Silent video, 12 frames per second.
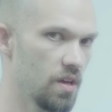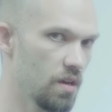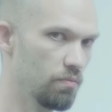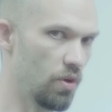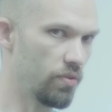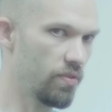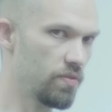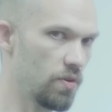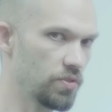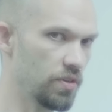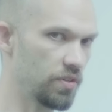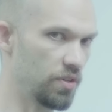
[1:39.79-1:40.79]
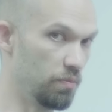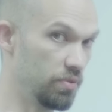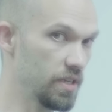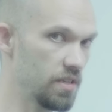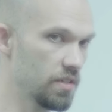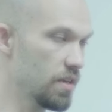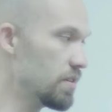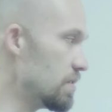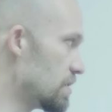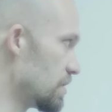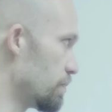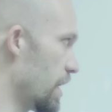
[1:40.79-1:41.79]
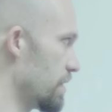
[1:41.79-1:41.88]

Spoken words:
Both of those are complete sentences by